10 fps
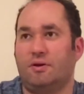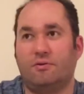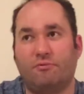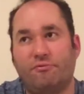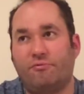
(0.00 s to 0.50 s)

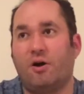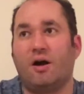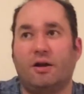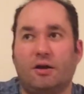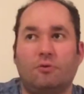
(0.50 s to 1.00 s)
And
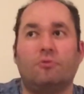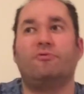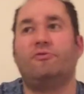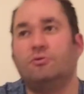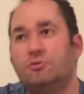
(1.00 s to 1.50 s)
fining or
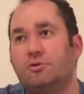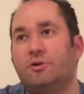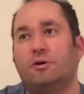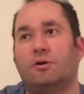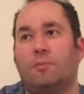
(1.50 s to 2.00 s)

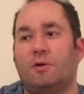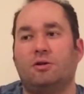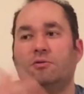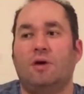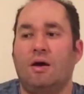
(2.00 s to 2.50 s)
filtering. I mean,